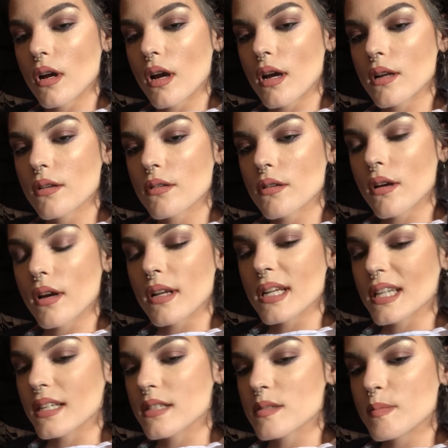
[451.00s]
I don't know how to
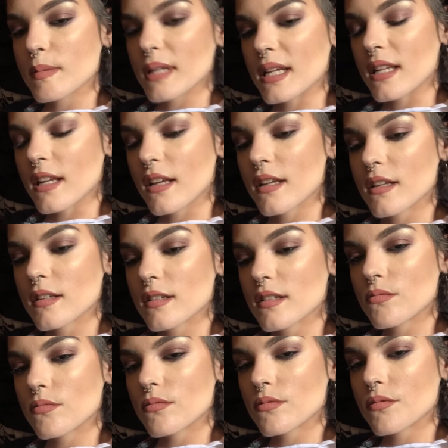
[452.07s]
explain it.
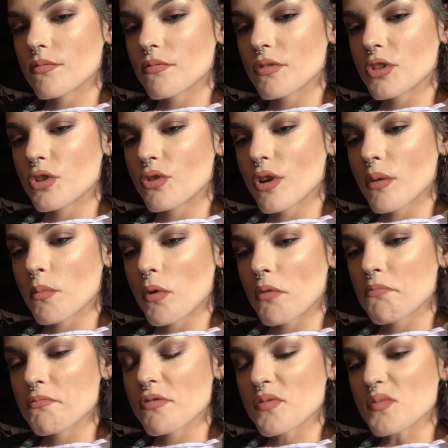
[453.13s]
When you come
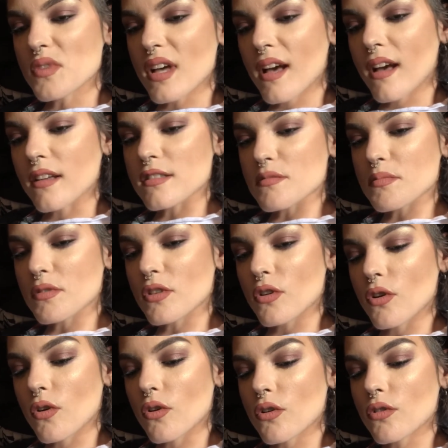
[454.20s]
home from the
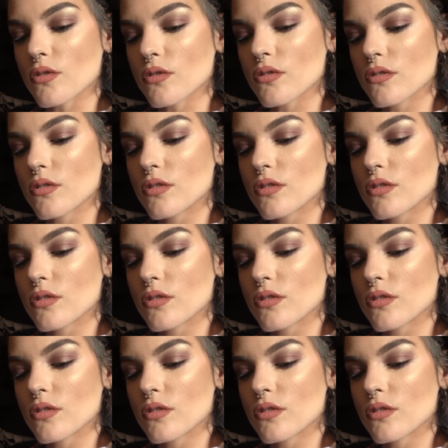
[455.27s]
hospital,